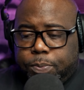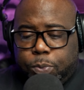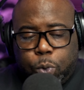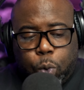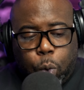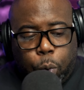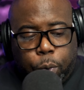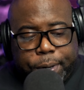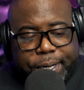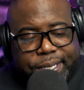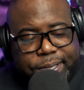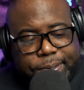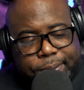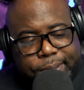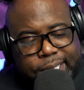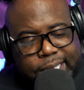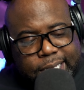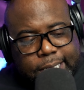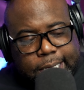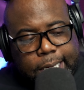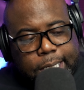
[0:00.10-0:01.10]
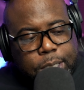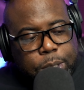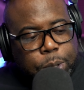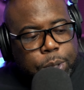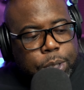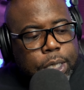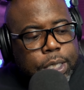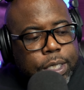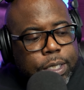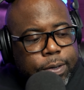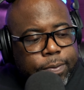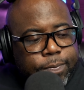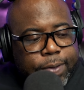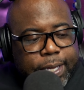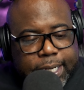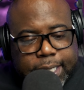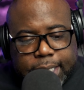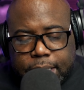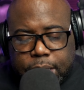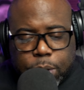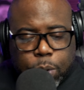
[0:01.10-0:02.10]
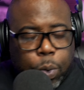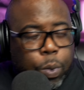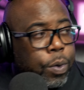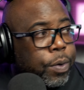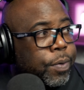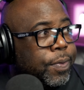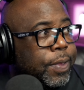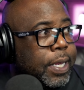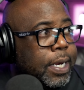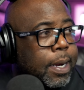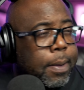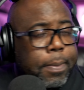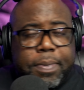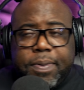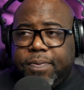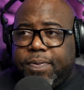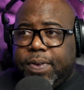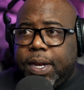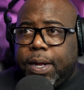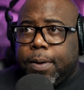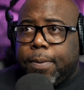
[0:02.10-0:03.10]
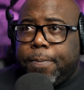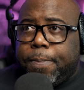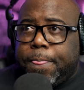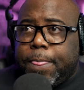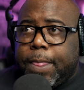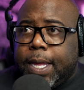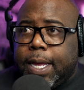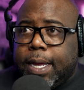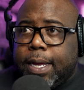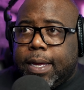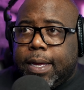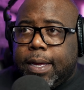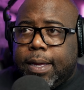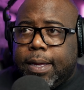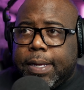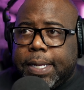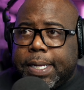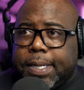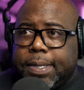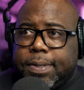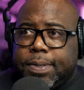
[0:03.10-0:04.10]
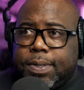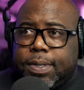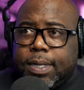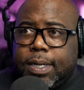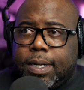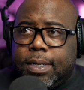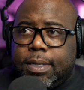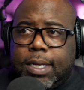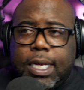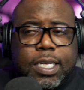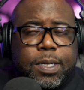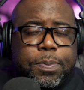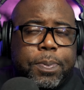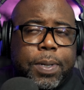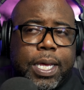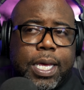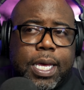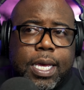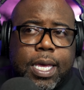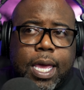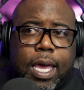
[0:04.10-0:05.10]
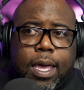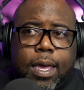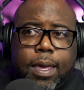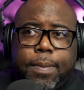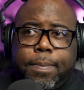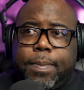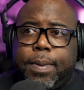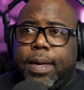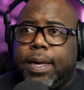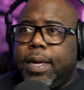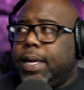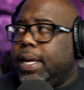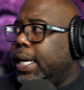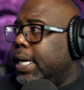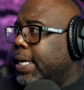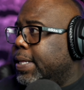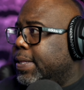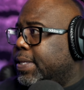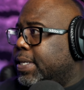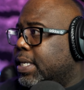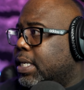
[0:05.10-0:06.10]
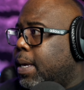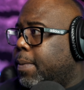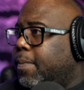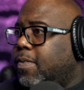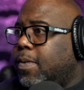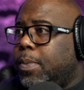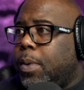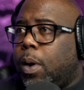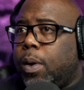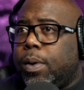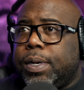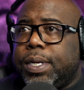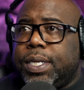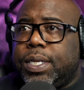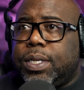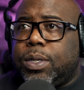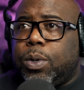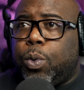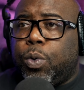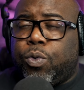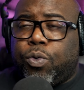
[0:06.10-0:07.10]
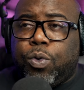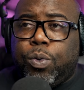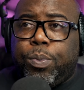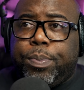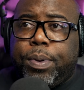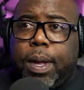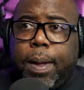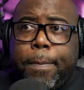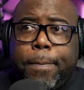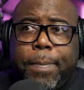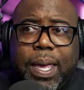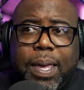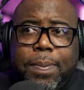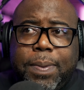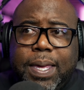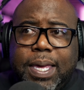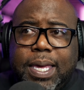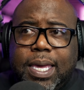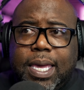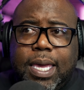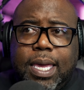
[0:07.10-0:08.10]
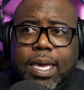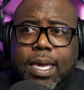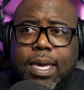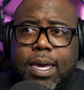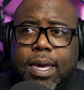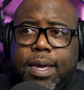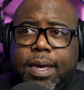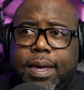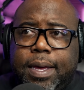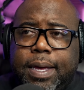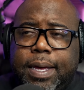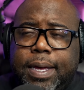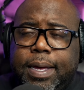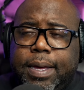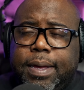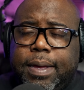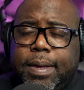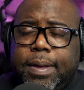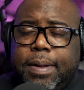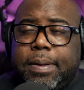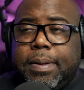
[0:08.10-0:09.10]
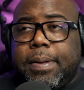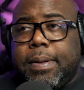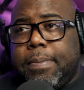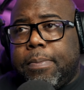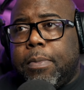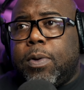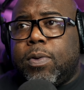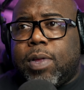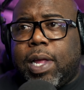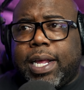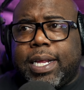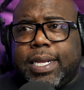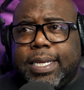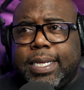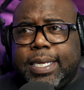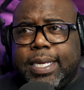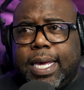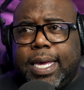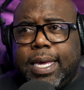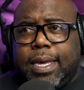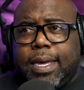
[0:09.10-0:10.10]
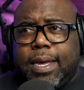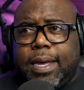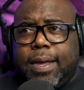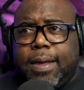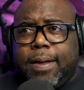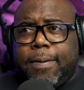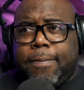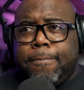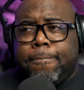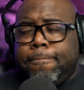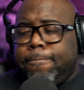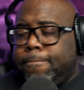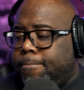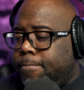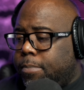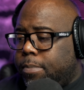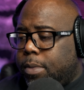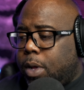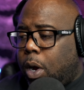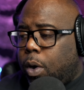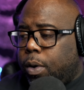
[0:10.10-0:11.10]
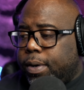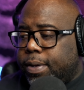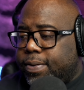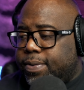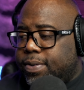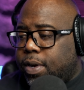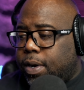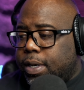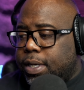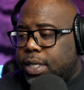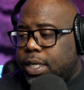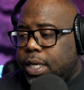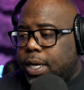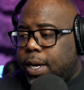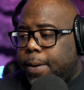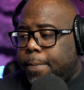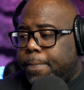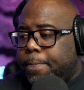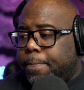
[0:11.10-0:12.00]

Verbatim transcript: Alright, so this is a suggestion via Discord. The name of the video is uh, Let's Play a Game. Uh, this is coming from the artist or group Baby Kia. Most likely a uh, artist. Alright, let's check it out.